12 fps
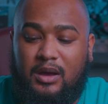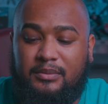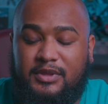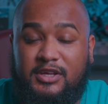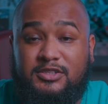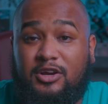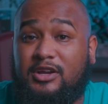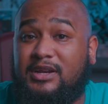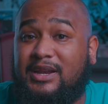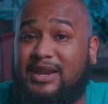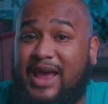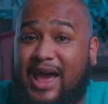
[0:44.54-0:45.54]
These are
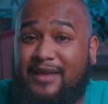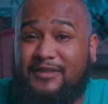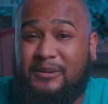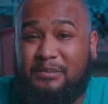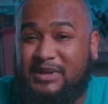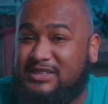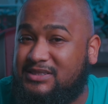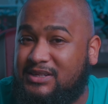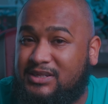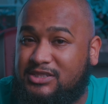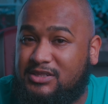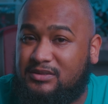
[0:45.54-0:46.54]
not the Mist
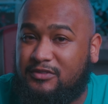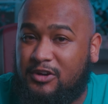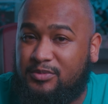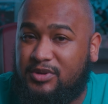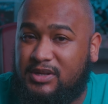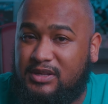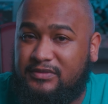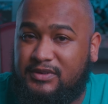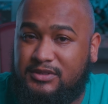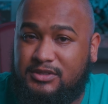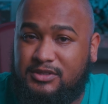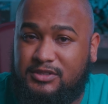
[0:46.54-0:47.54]
Edition variable ND
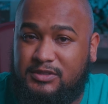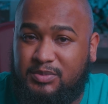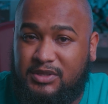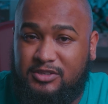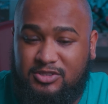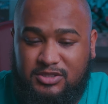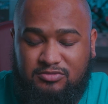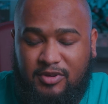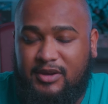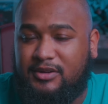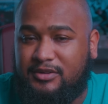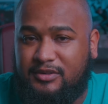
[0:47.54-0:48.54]
filters, but these are just
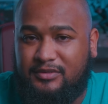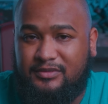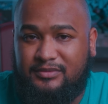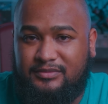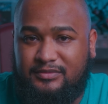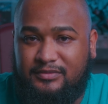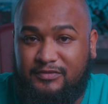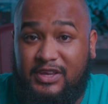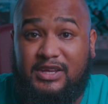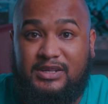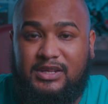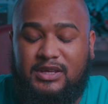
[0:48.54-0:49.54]
regular
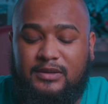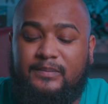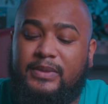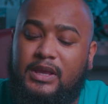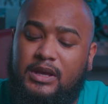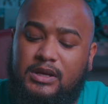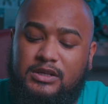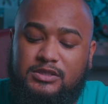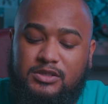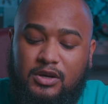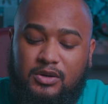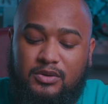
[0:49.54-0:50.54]
VND.
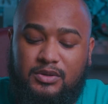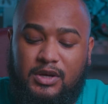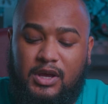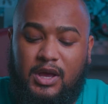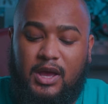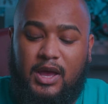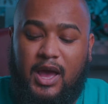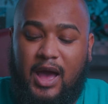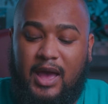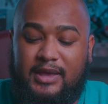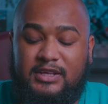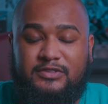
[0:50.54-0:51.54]
So
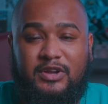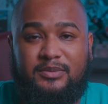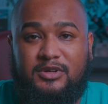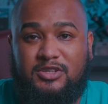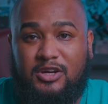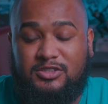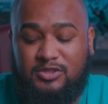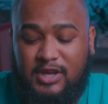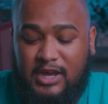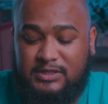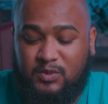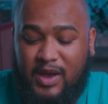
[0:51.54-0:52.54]
in this video, I'm going to talk to you
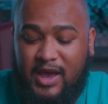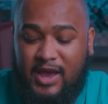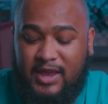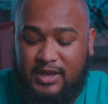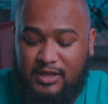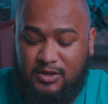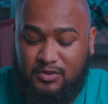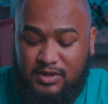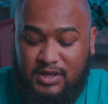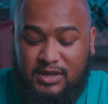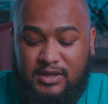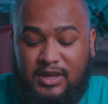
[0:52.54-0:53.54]
guys why you
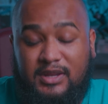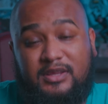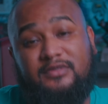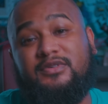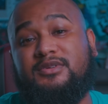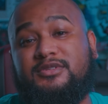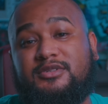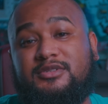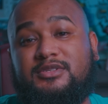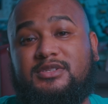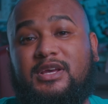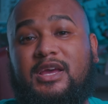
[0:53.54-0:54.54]
need ND
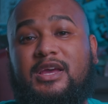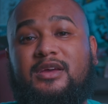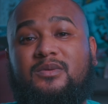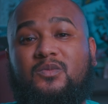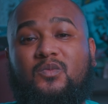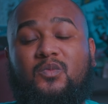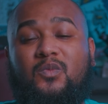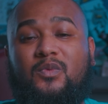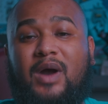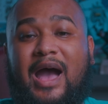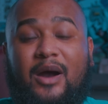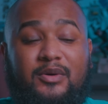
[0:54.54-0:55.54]
filters and
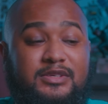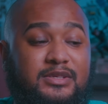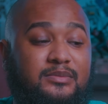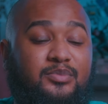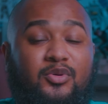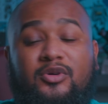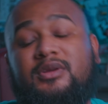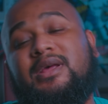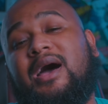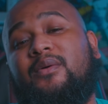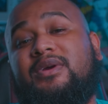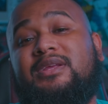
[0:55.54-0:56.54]
how it's important and
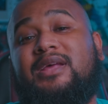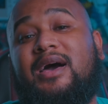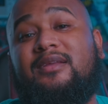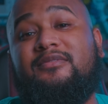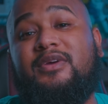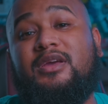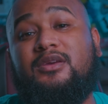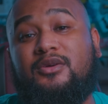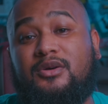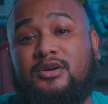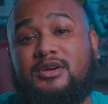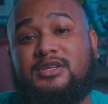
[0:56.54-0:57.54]
how it can elevate
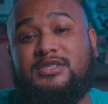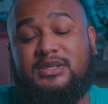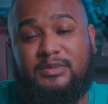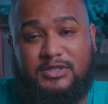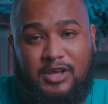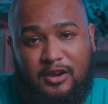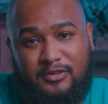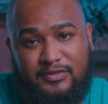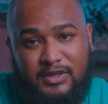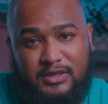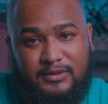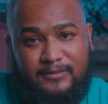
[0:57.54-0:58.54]
your cinematography.